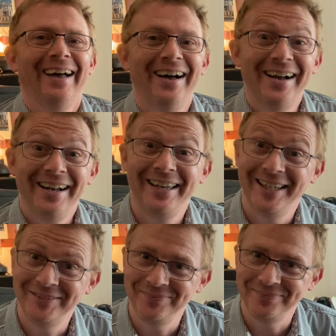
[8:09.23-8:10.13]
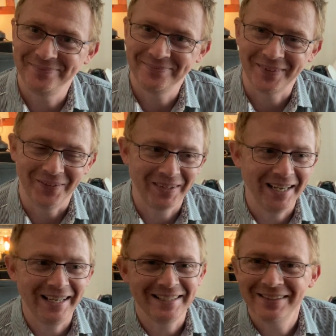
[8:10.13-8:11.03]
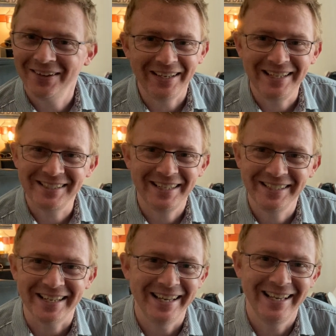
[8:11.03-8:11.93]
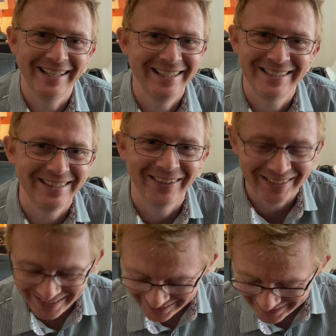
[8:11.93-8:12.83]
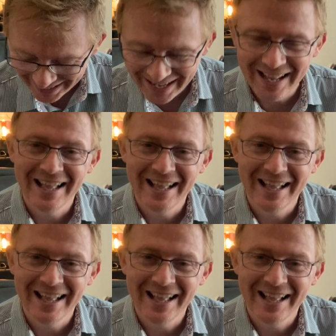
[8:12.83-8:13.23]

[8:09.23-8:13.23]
Okay, it's not easy, is it? It's not easy.